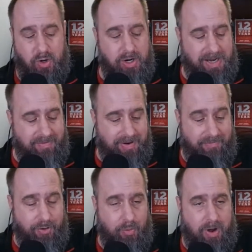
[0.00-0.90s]
or even
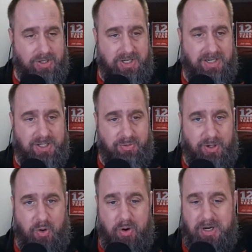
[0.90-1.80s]
if you're watching this
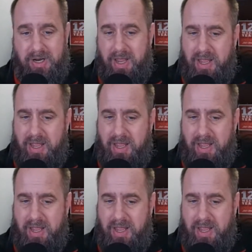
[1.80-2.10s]
recorded,